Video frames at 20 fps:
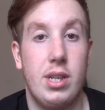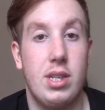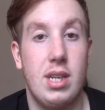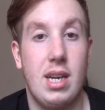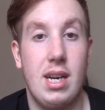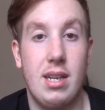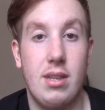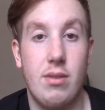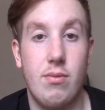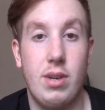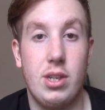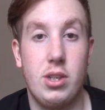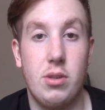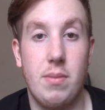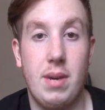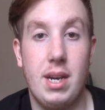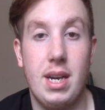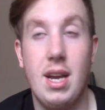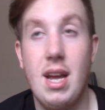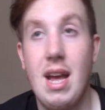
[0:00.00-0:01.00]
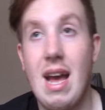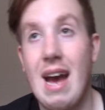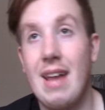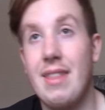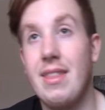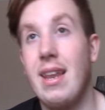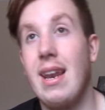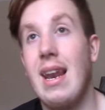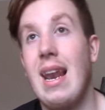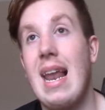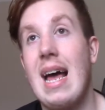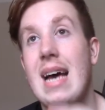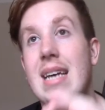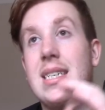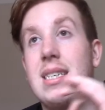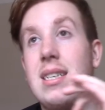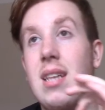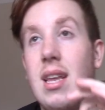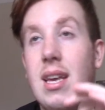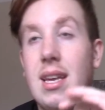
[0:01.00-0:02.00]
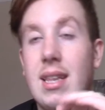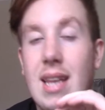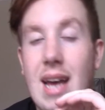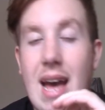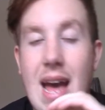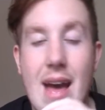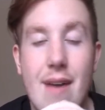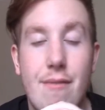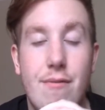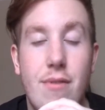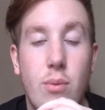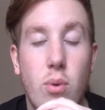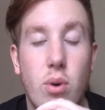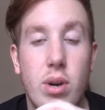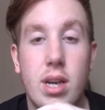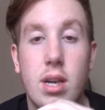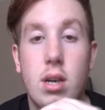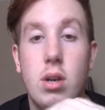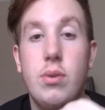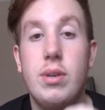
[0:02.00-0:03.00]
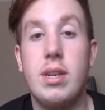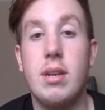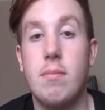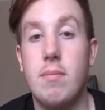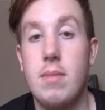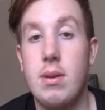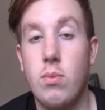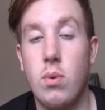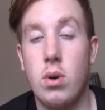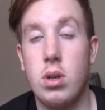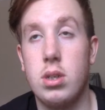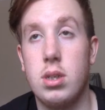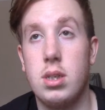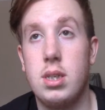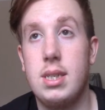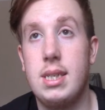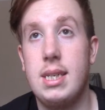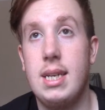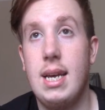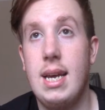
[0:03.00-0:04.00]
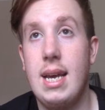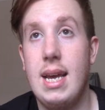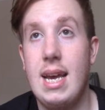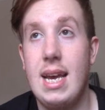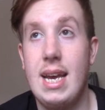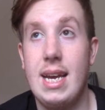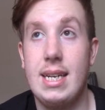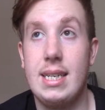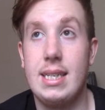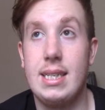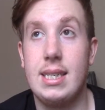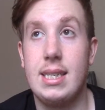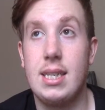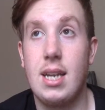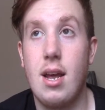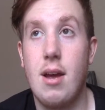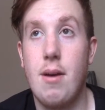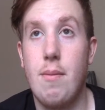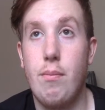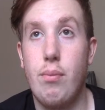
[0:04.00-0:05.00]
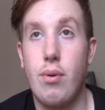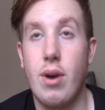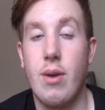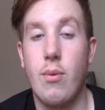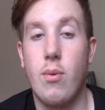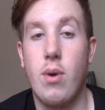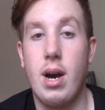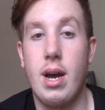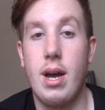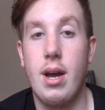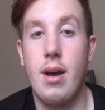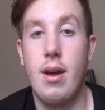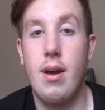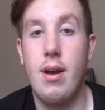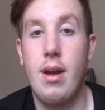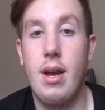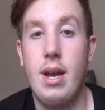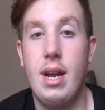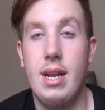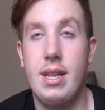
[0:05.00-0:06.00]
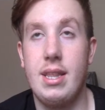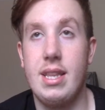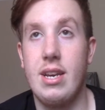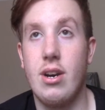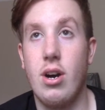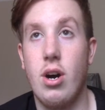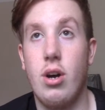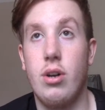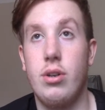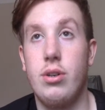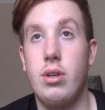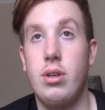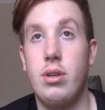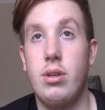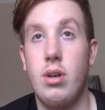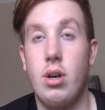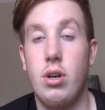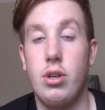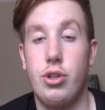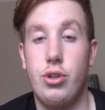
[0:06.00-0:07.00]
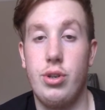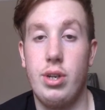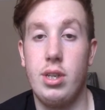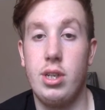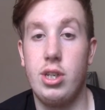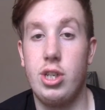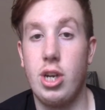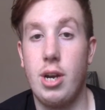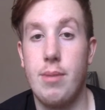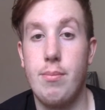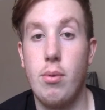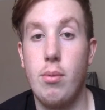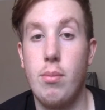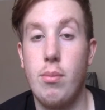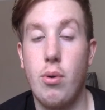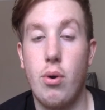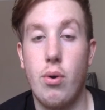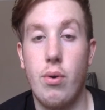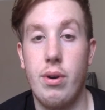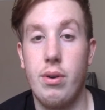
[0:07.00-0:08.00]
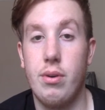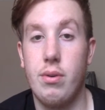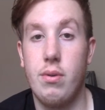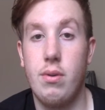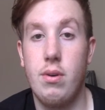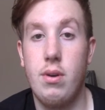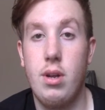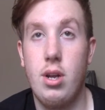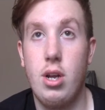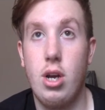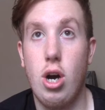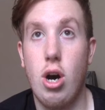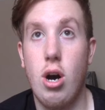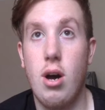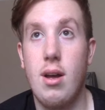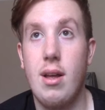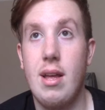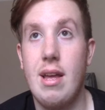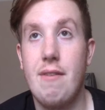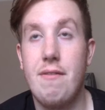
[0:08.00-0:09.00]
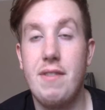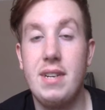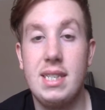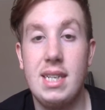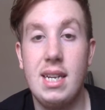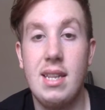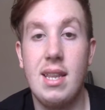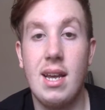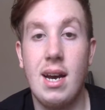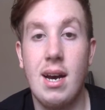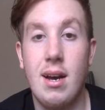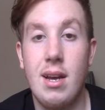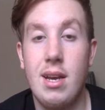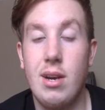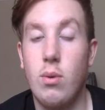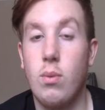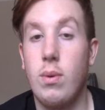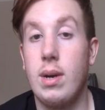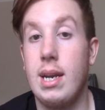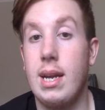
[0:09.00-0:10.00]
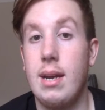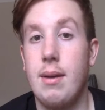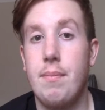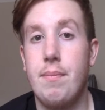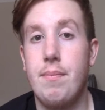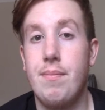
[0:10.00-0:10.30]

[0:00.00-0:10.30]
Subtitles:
at the WrestleMania. And the last thing that everyone, including me, wants is Bray Wyatt in the Andre the Giant Memorial. If he's in that, he'll win it.